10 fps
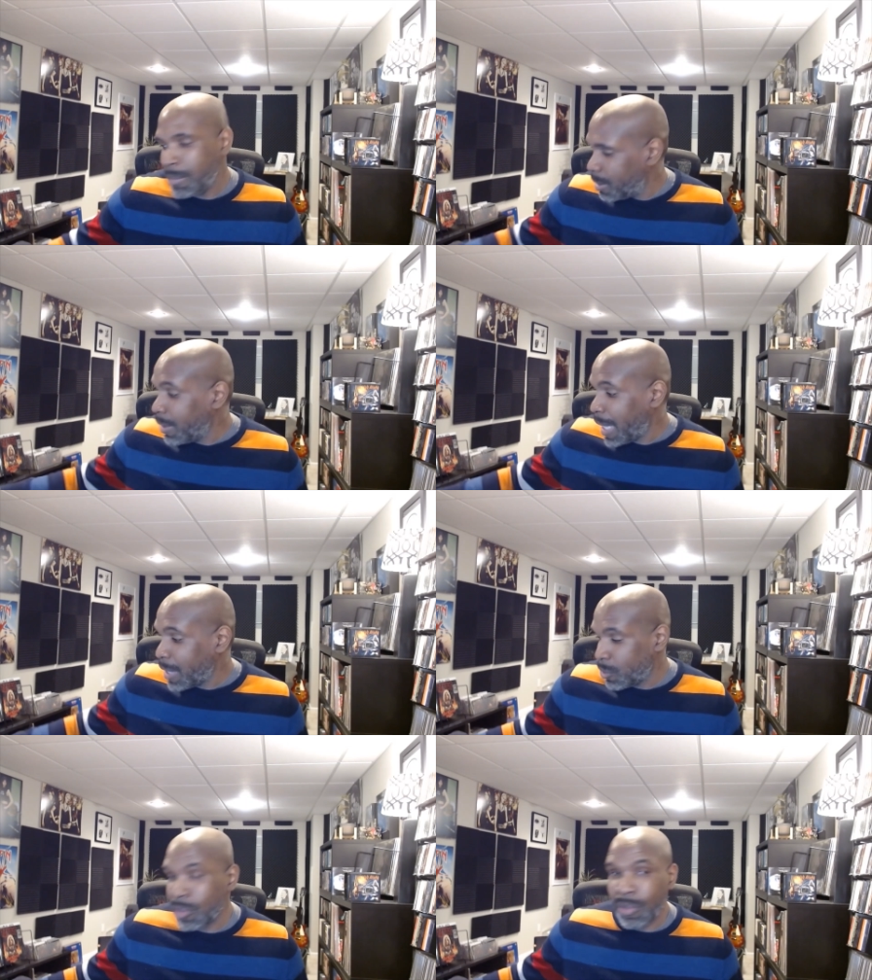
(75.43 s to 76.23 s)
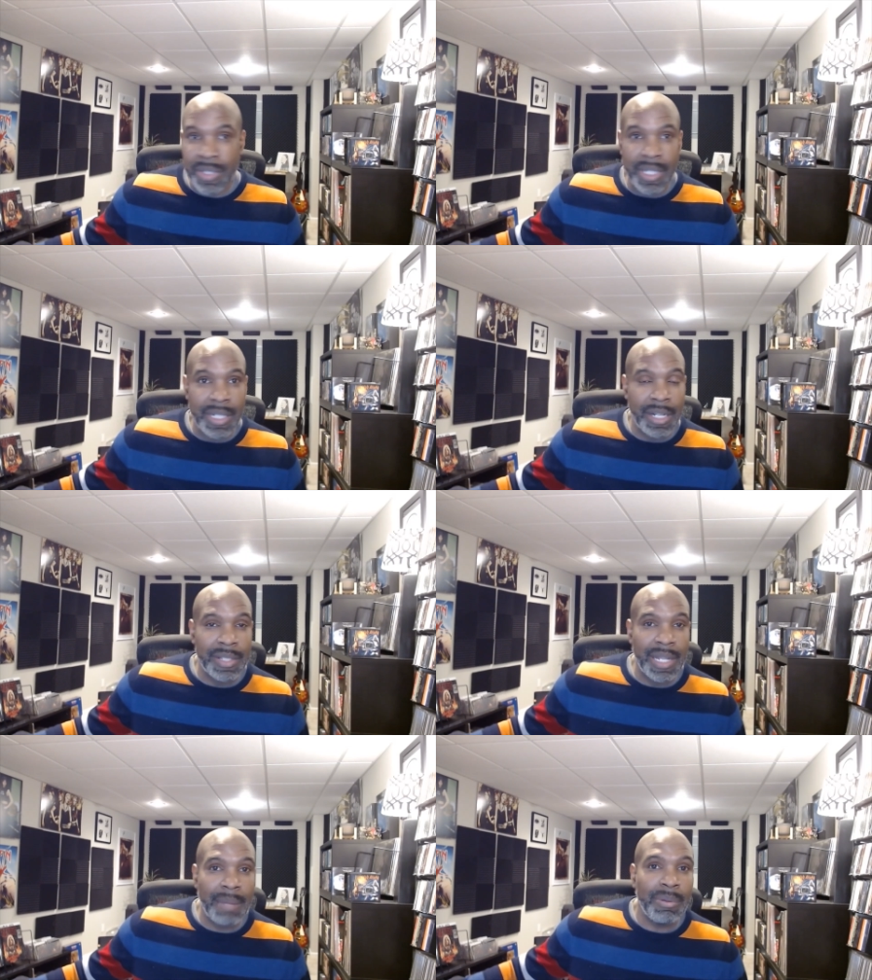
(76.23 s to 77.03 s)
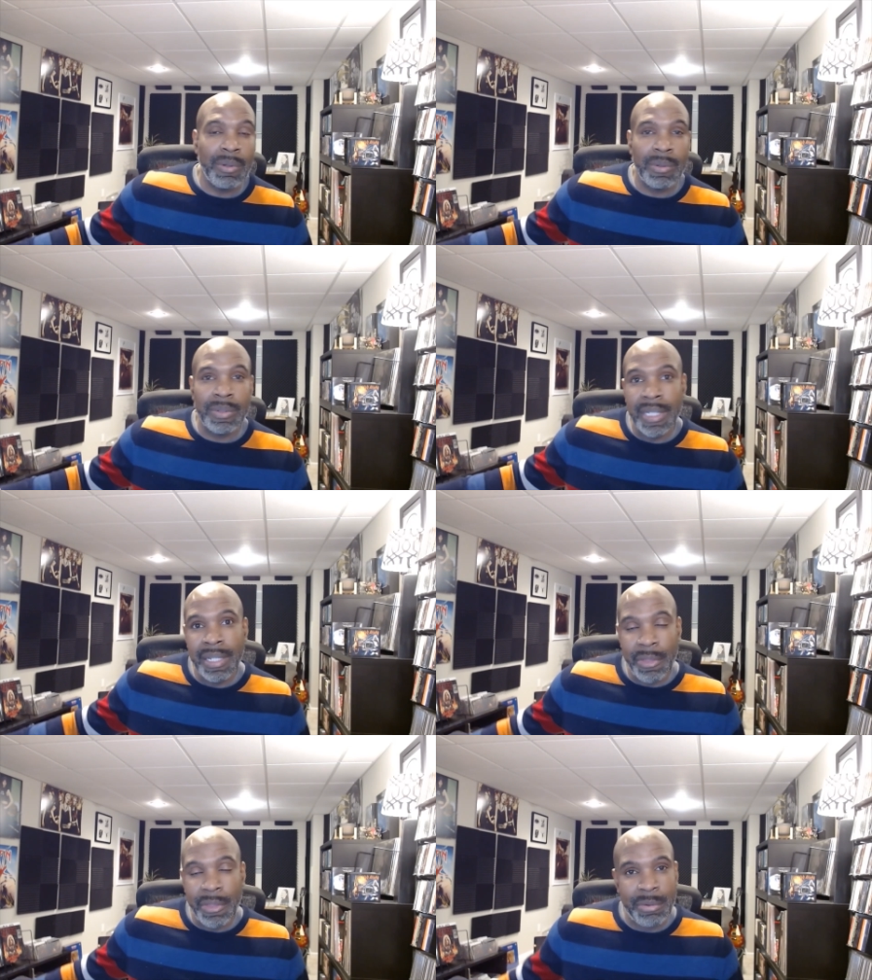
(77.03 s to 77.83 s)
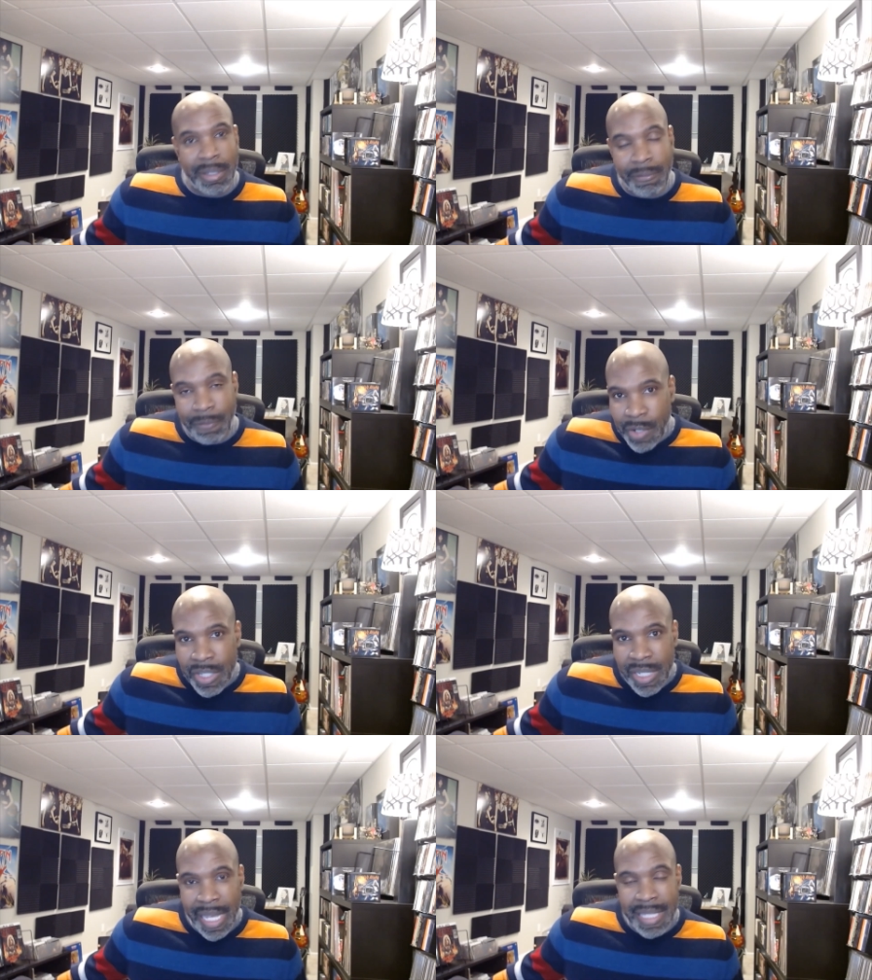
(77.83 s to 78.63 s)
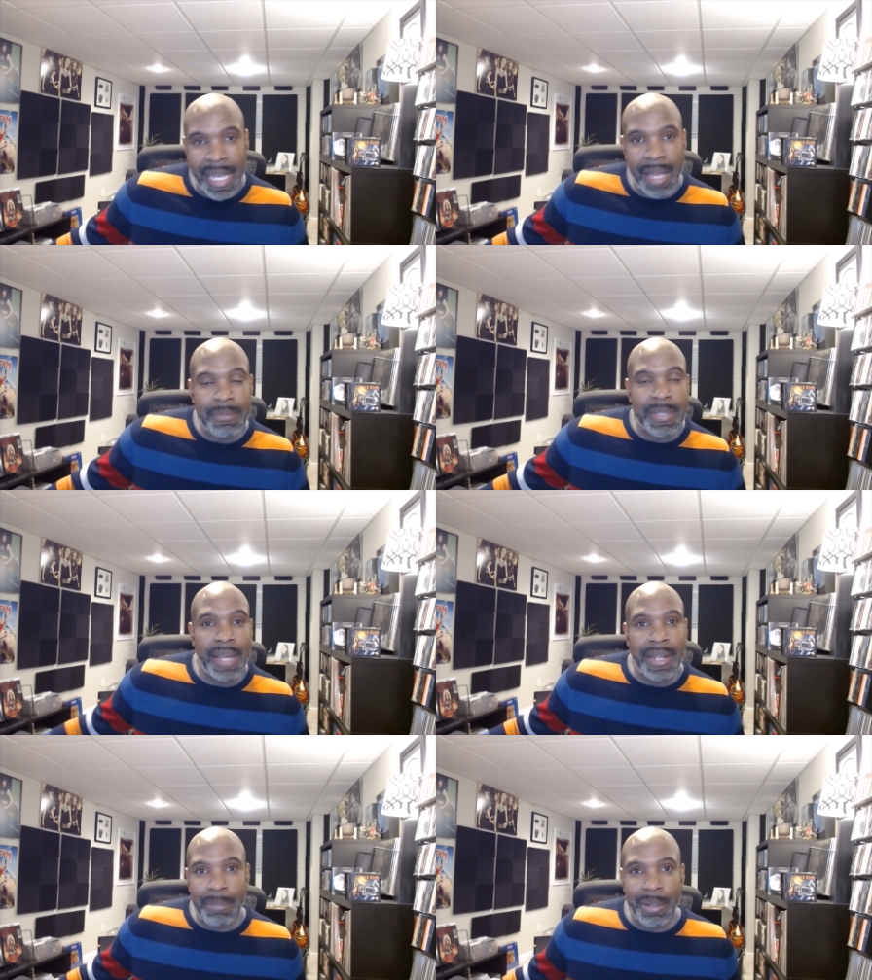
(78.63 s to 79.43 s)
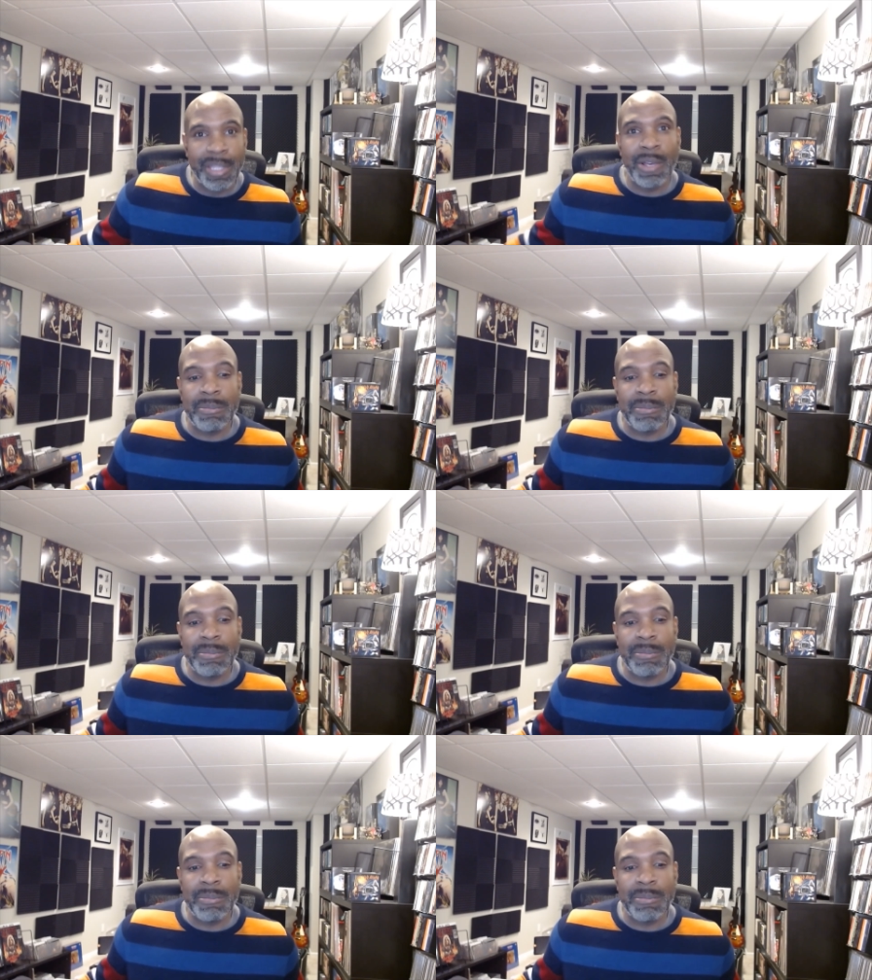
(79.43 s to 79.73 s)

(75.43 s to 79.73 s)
They're actually still sitting here. Then I pulled three free jazz albums out and I put those